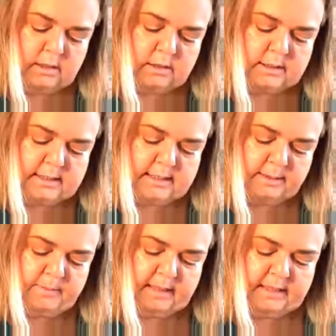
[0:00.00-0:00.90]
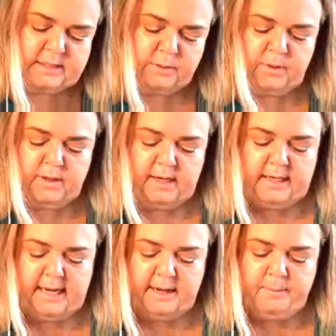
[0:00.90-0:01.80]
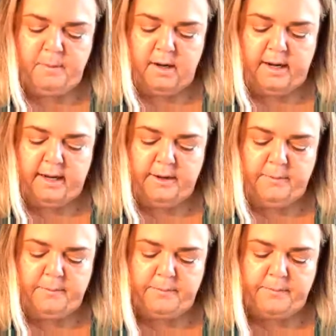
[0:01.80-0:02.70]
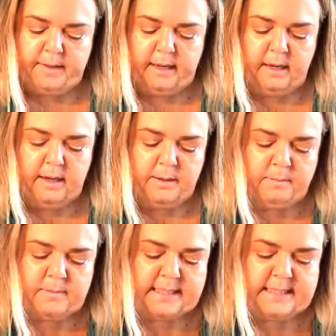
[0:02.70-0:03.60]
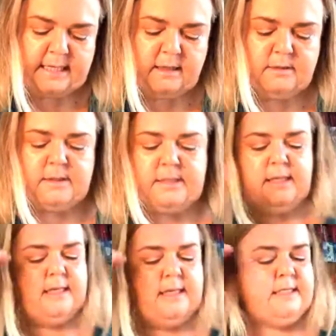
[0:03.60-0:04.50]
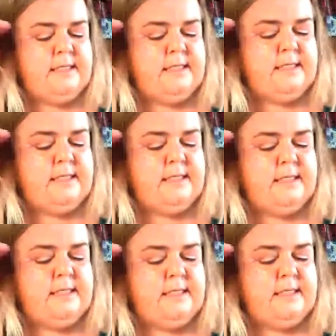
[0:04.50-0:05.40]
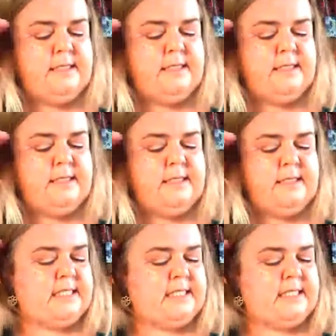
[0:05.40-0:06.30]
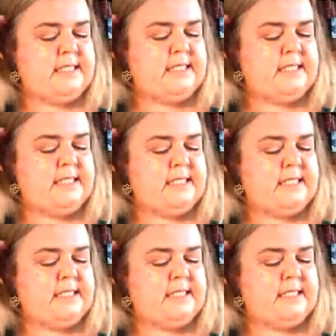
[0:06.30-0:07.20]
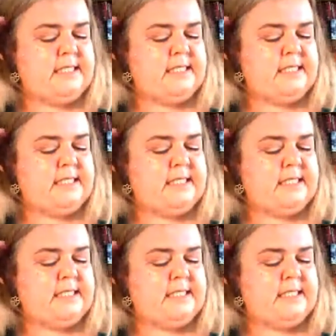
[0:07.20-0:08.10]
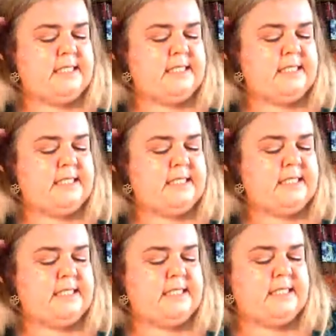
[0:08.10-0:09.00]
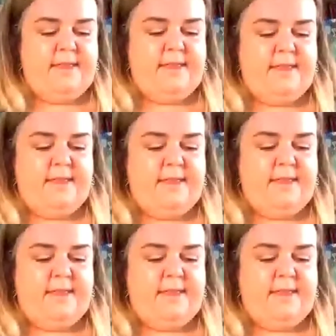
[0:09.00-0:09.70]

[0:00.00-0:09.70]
just something, so when I add my details, it's just going to give me a bit of textured look. Rightio, I think that's,